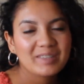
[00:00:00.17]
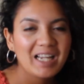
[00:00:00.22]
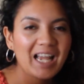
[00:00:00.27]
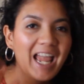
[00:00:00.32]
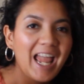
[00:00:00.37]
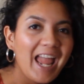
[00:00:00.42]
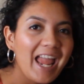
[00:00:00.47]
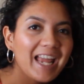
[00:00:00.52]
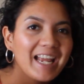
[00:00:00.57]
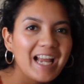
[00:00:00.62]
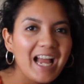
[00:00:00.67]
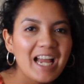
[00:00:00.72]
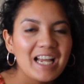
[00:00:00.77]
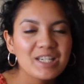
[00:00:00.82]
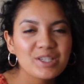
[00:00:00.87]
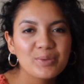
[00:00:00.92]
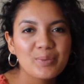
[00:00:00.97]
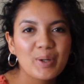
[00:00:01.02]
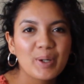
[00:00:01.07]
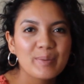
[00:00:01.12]
Hey
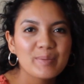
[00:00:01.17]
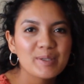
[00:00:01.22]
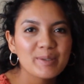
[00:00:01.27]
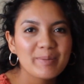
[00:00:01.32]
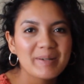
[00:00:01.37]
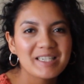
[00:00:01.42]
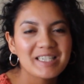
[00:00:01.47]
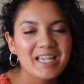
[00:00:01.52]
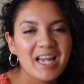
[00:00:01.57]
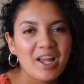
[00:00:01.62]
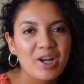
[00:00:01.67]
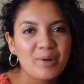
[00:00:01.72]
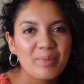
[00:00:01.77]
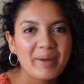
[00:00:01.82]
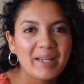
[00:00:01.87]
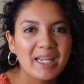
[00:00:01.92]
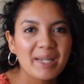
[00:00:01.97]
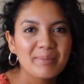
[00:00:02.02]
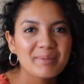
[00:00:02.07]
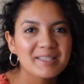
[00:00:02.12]
guys, welcome to my channel.
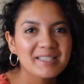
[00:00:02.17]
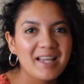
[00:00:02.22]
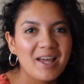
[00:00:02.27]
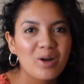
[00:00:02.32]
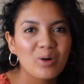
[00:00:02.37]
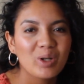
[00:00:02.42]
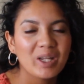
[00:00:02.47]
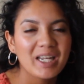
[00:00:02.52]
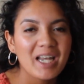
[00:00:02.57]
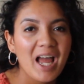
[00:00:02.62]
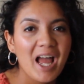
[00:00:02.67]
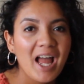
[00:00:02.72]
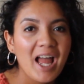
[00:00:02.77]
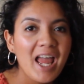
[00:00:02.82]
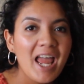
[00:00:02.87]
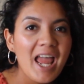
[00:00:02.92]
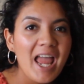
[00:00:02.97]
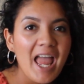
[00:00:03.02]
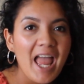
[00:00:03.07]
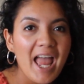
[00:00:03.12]
My name is Carolina
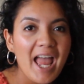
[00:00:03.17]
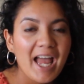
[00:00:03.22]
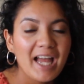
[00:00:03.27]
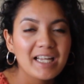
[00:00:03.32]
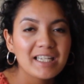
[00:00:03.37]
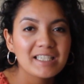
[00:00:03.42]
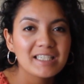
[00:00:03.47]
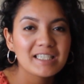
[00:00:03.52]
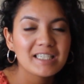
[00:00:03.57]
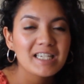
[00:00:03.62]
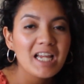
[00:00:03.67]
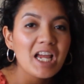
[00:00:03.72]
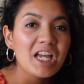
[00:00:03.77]
and